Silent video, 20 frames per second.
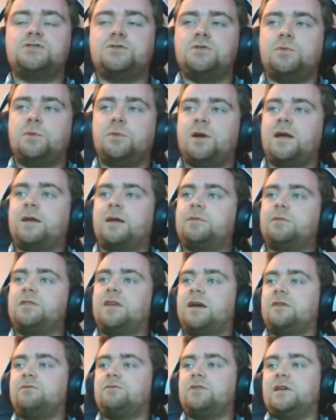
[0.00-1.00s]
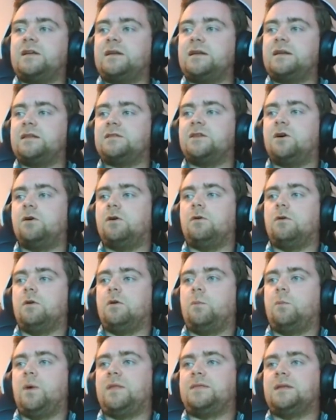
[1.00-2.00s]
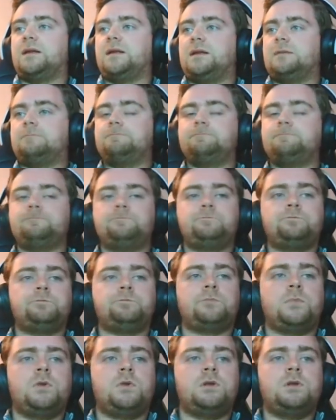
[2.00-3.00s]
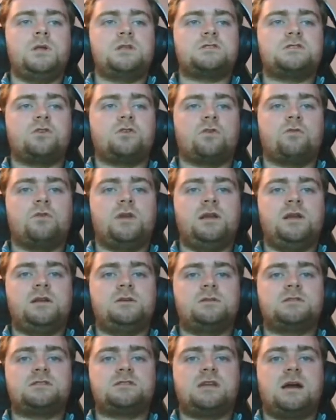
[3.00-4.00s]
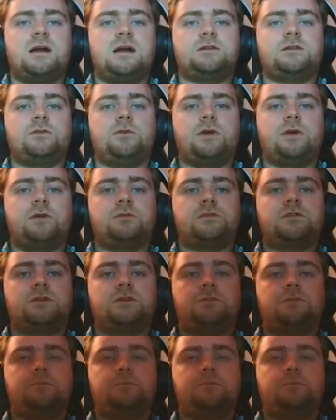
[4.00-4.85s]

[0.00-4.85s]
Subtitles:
the break, but thankfully it hit the hole and went in. So a really good start to round 2.